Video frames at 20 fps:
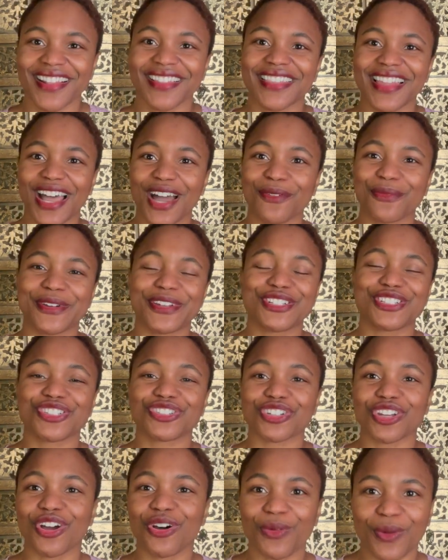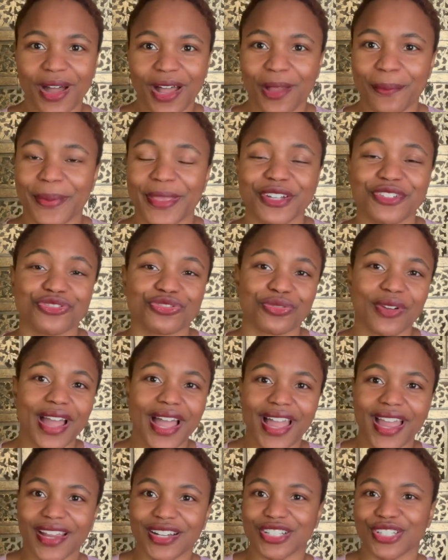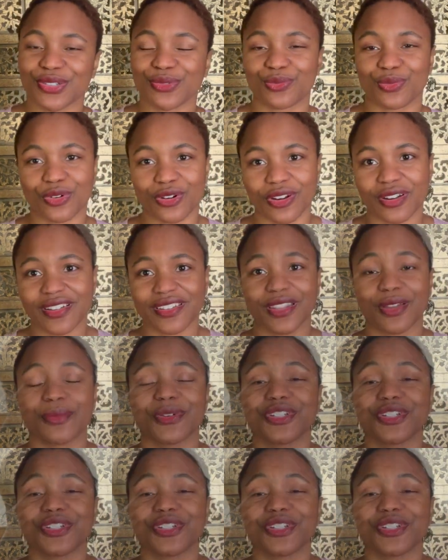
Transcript: that we show up and drag to work, that we